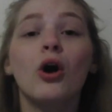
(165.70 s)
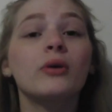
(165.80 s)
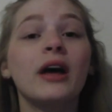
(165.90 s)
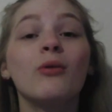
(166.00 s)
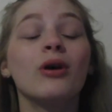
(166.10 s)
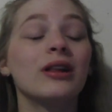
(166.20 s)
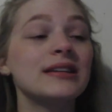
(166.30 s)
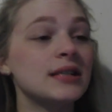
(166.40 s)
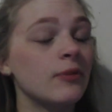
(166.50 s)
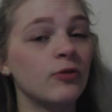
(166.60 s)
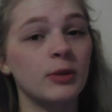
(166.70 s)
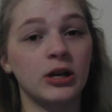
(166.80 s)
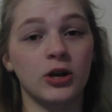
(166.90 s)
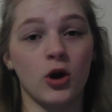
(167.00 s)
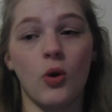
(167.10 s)
Okay, well, it's time for me
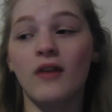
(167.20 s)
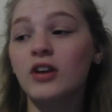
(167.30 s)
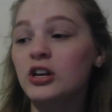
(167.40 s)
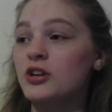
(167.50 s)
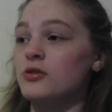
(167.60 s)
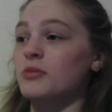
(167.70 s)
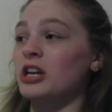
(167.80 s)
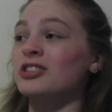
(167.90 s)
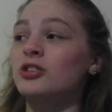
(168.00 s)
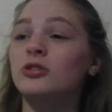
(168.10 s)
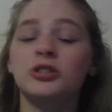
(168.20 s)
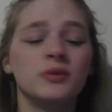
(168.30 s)
to go. I've got another meeting to go to.